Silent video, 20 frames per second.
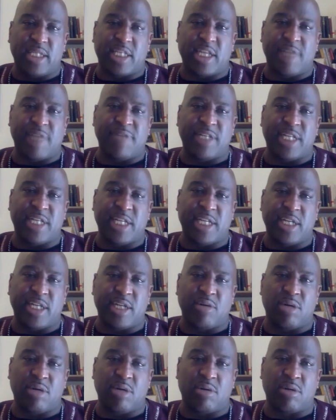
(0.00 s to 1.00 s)
The
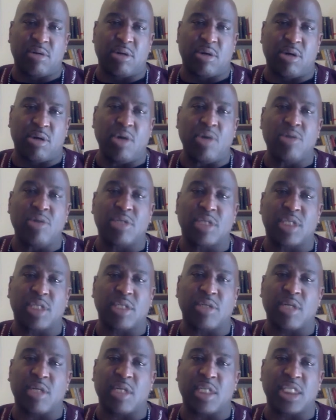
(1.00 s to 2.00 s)
17-year-old girl who
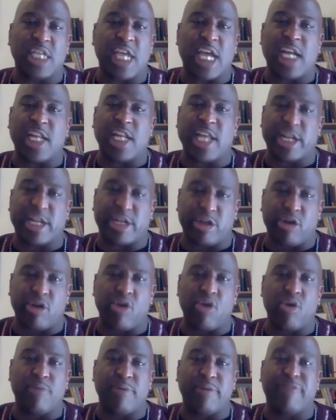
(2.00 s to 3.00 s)
stood on the side of that
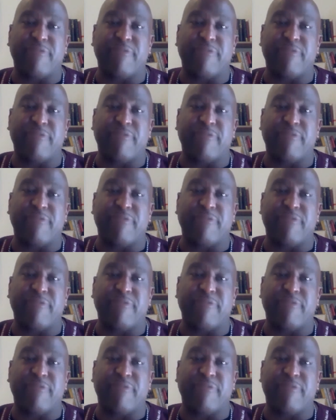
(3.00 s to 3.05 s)
curb and